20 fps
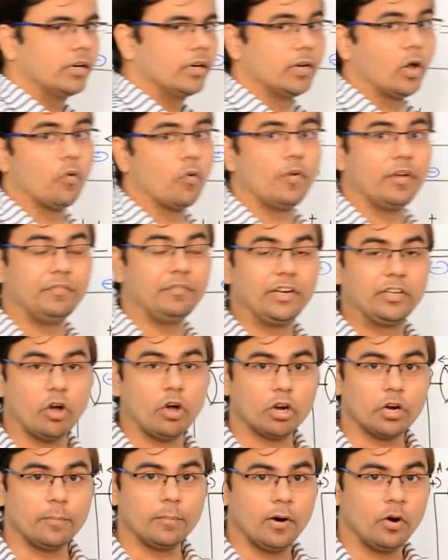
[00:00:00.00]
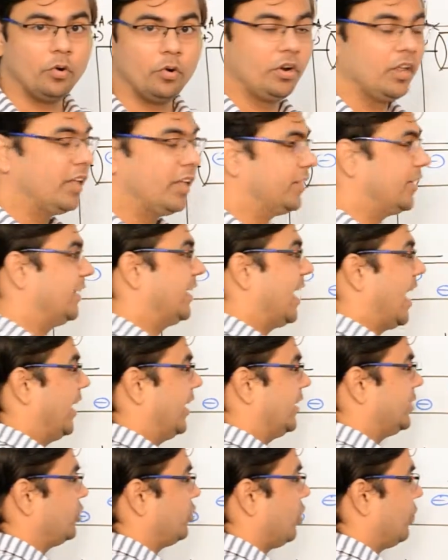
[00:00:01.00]
Now when we talk about the
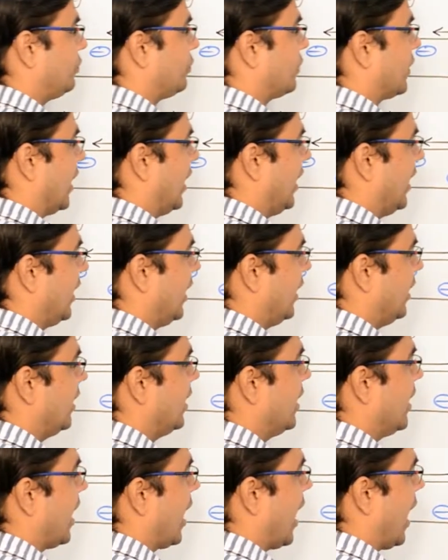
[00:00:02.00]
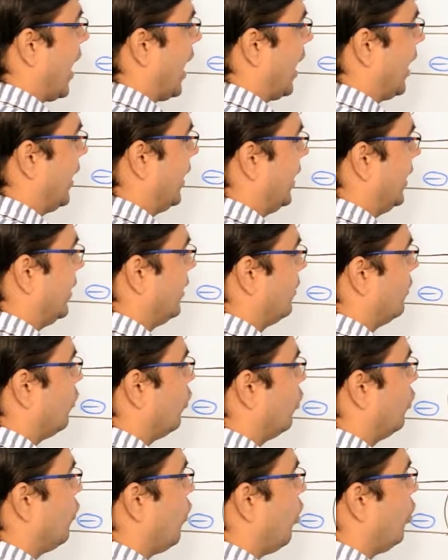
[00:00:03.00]
direction of current, I
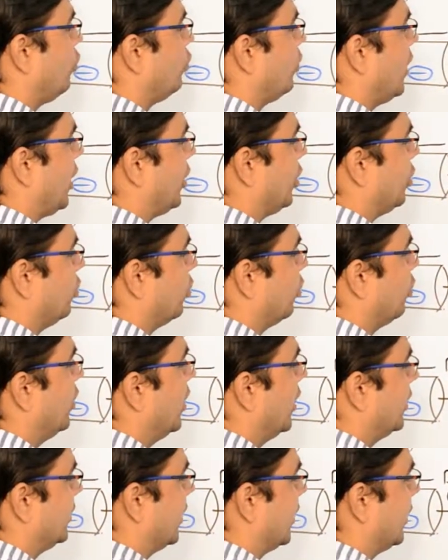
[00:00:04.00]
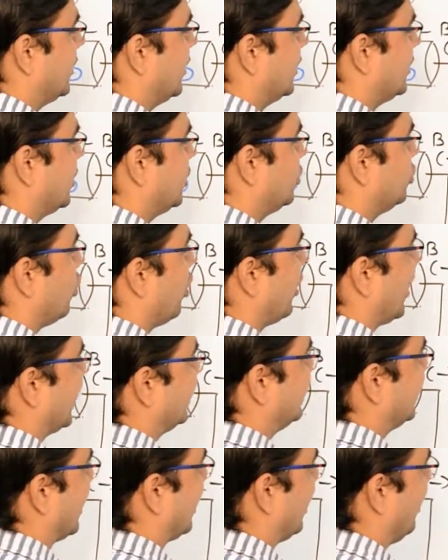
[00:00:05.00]
would want to let you know that this is not
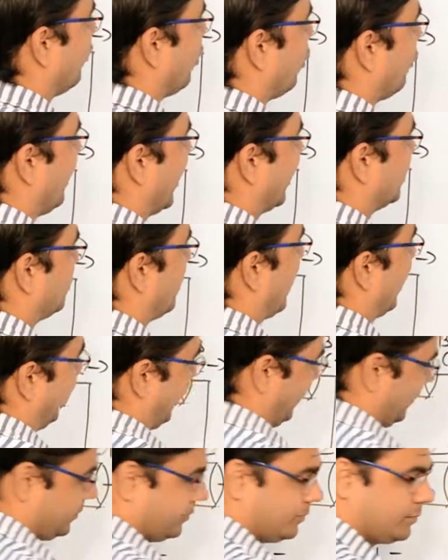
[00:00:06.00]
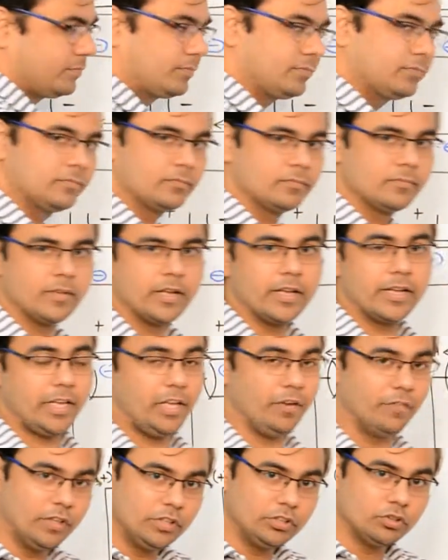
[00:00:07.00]
exactly what we expect.
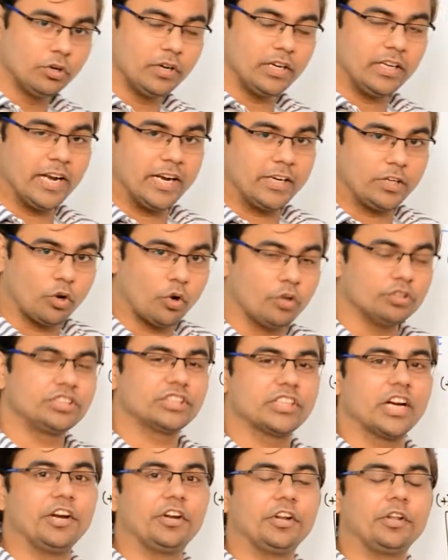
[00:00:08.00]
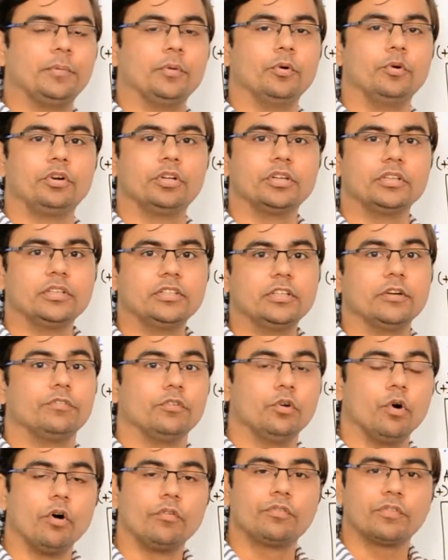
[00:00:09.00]
Even though electrons contribute the
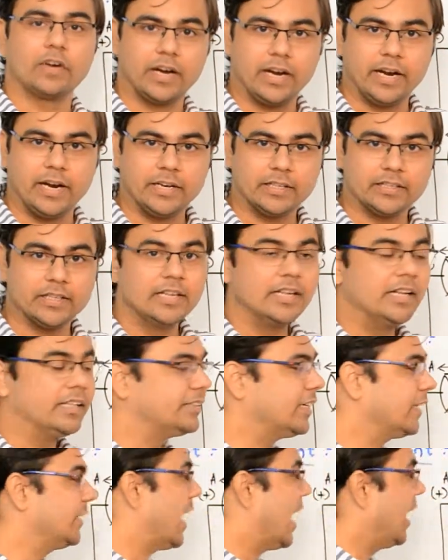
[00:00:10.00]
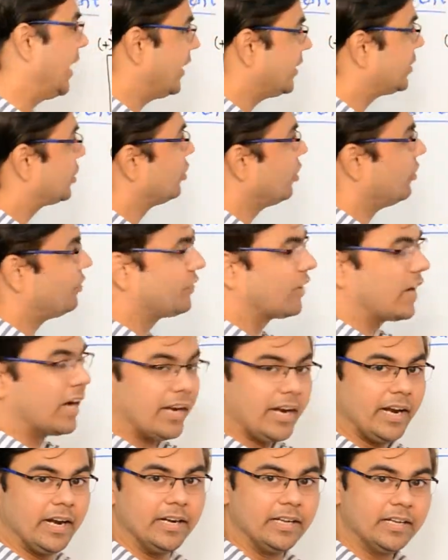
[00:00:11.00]
flow of current, the direction of
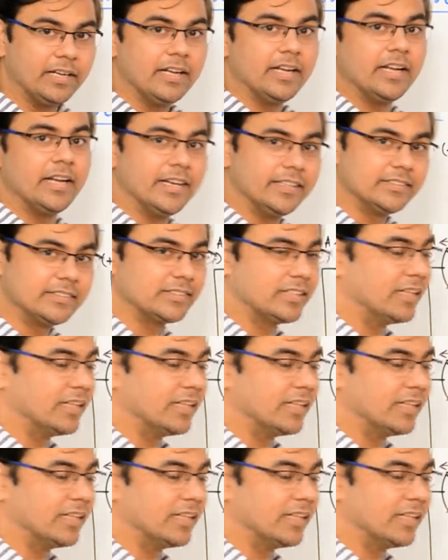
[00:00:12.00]
current is